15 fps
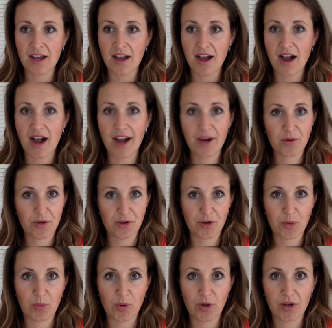I ordered
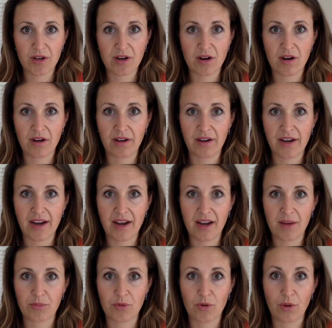a book on
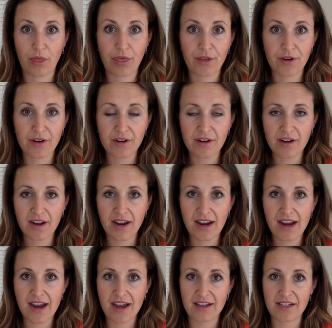April 3rd,
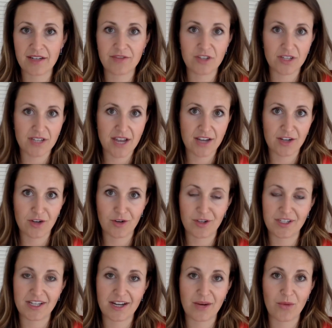and I've just had notice
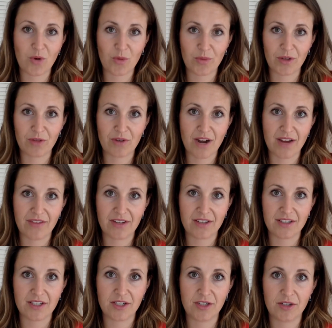that it won't be arriving
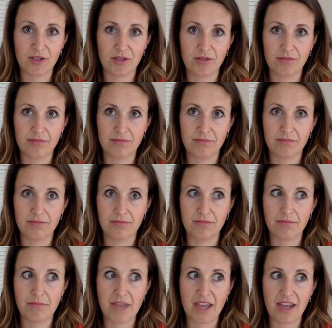till
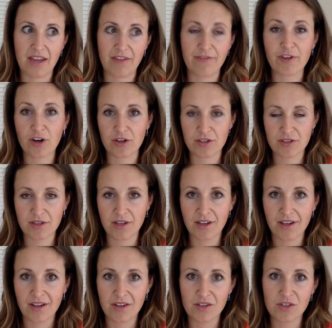May 1st.
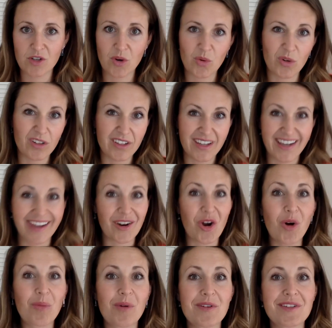So we're looking at
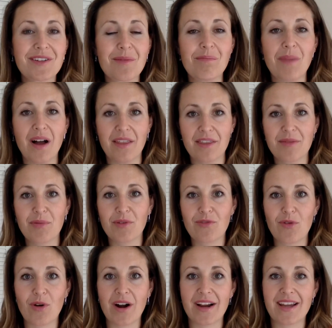almost a month
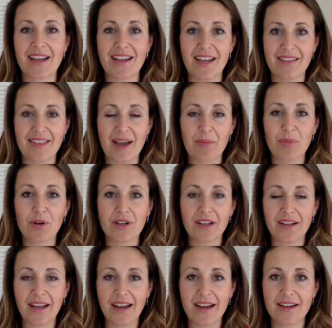before I can get that book in
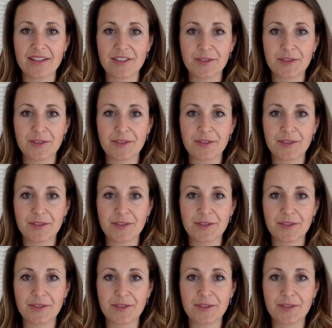hand.